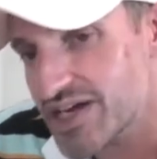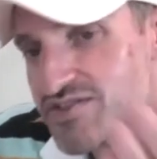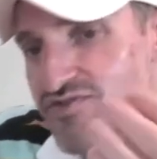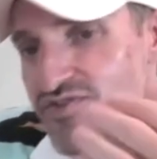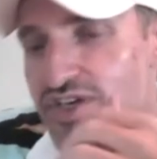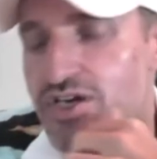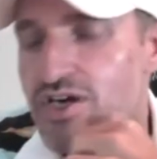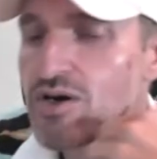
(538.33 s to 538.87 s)
night's
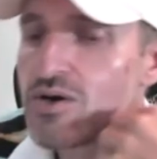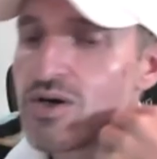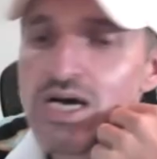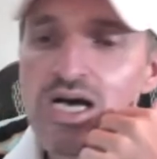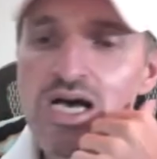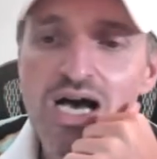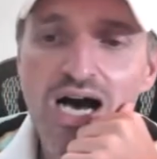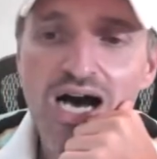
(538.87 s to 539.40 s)
video.
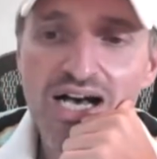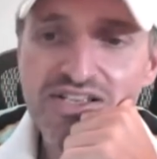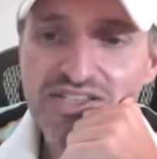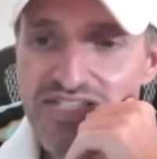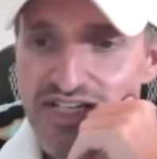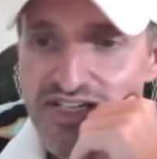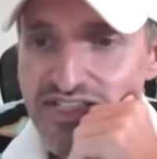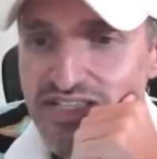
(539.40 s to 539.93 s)

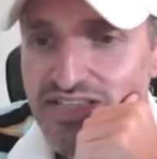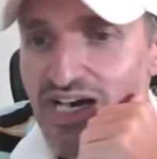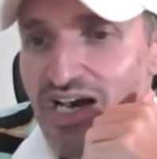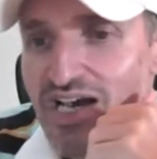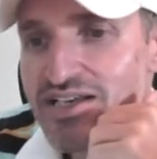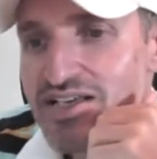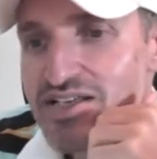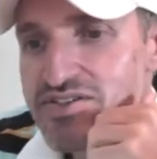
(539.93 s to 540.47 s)

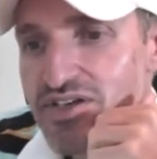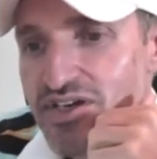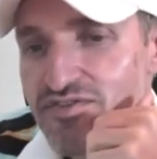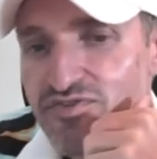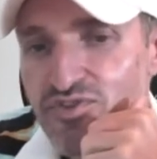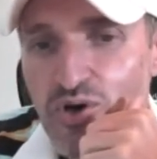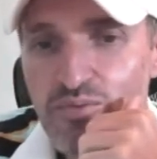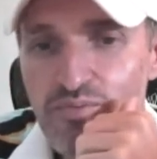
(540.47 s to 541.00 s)
69 needs to
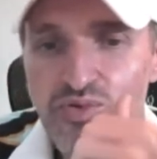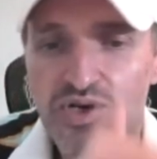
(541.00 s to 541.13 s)
confirm